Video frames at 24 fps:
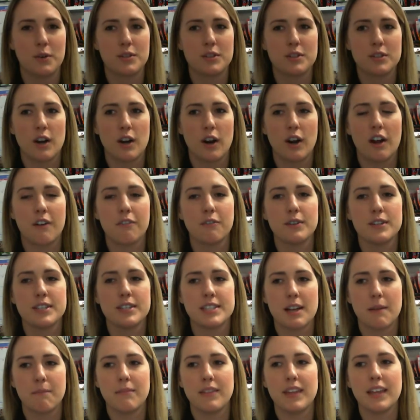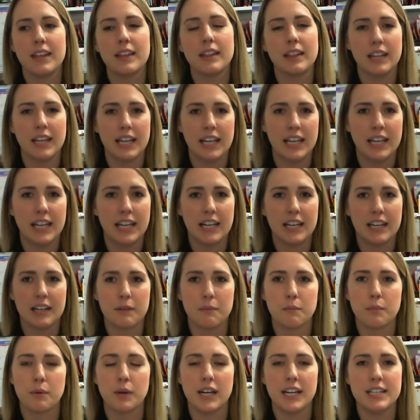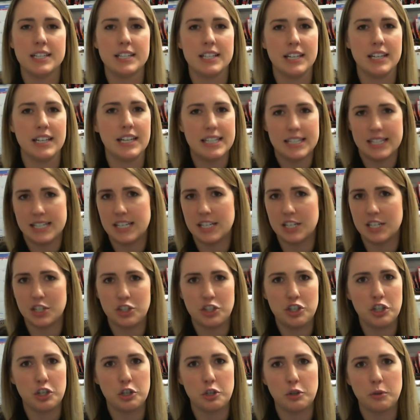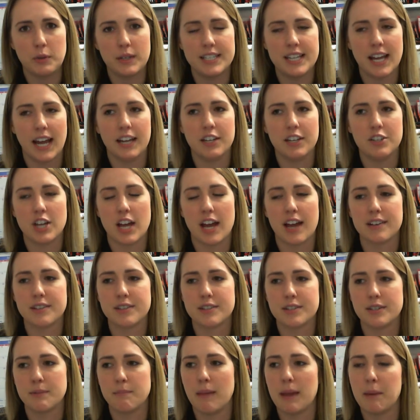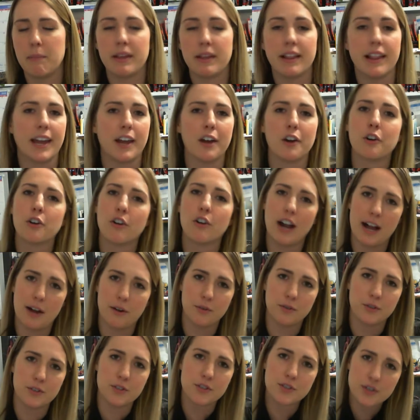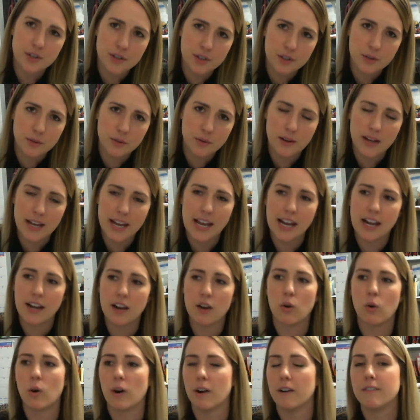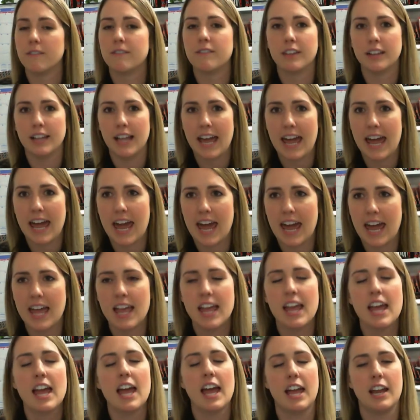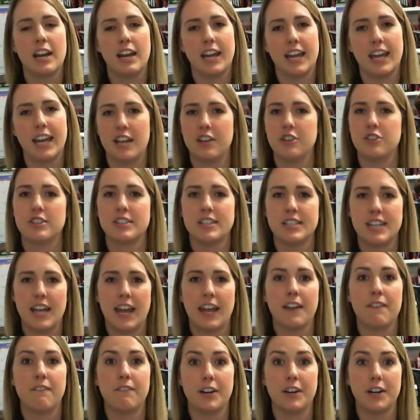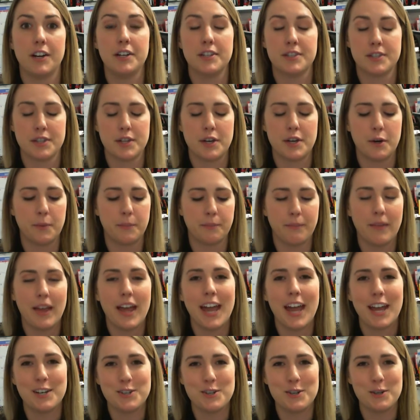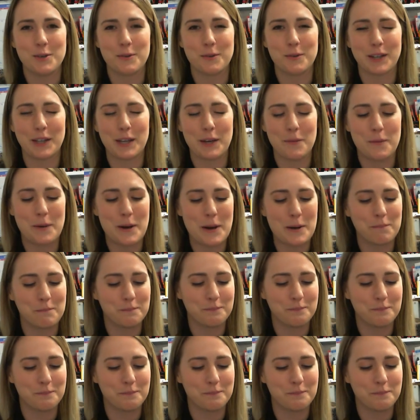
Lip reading: Start off with something lean, pretty easy to chew and digest, maybe like a ground sirloin or a filet, and again, just take it very slow and chew really well.